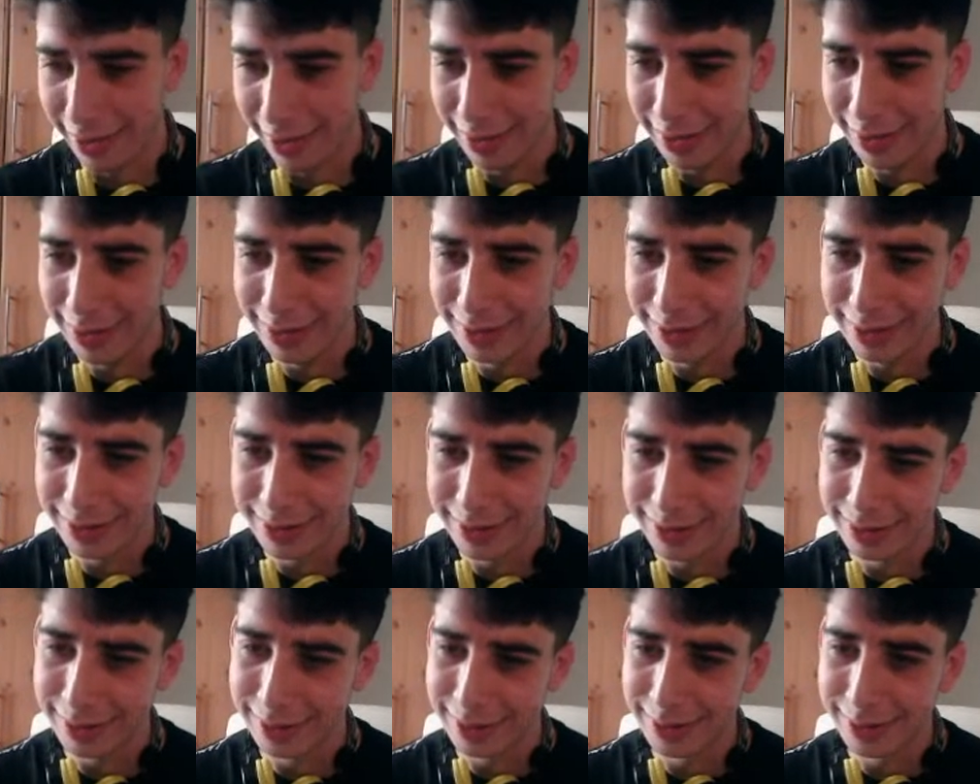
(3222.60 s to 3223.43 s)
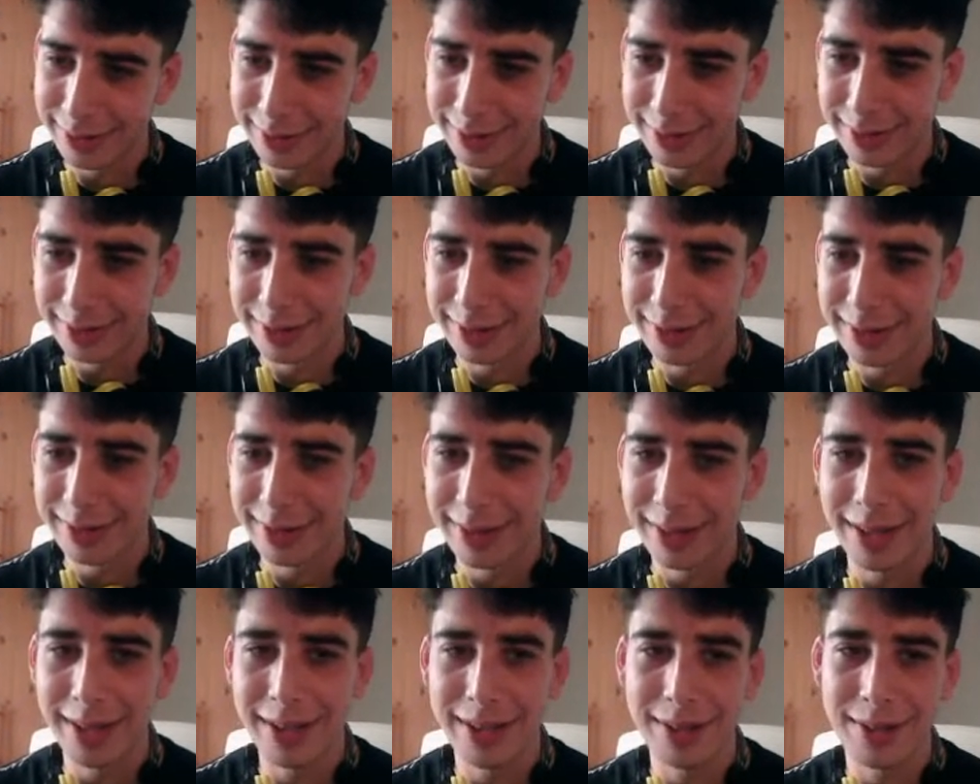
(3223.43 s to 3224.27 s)
things that you have to do.
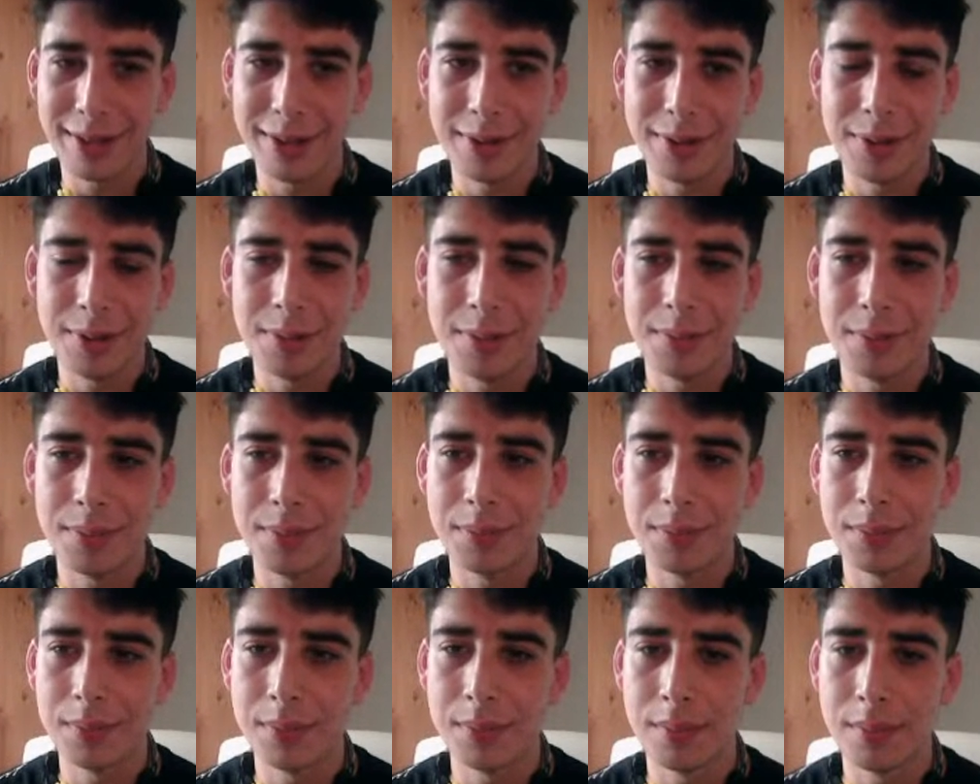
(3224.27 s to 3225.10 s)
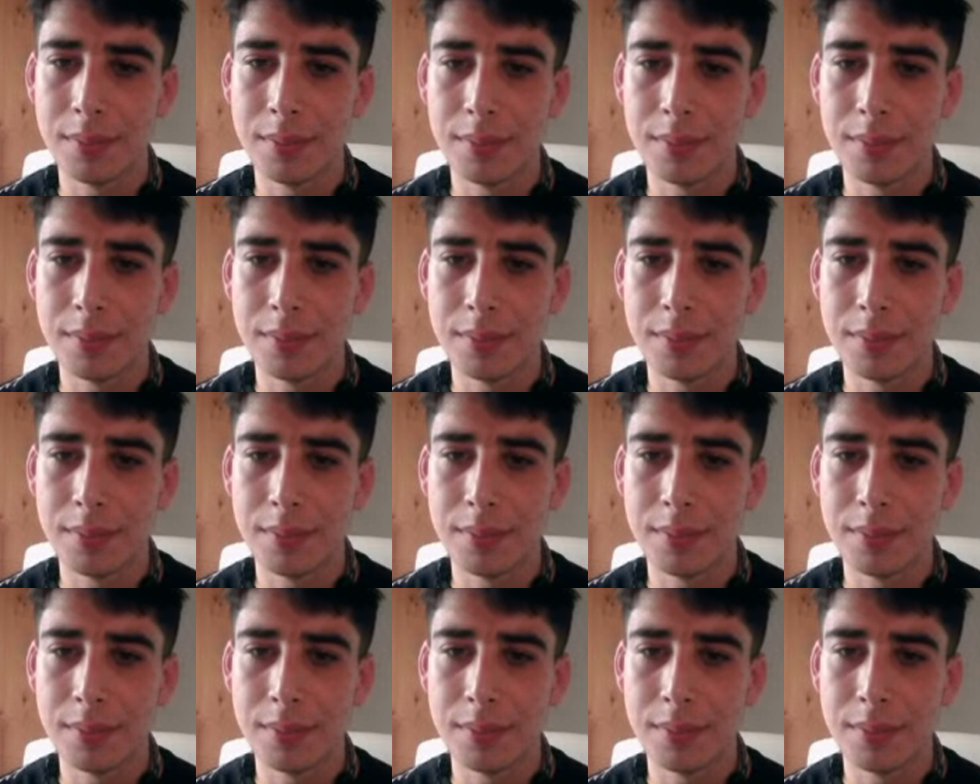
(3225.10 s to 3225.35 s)
And it's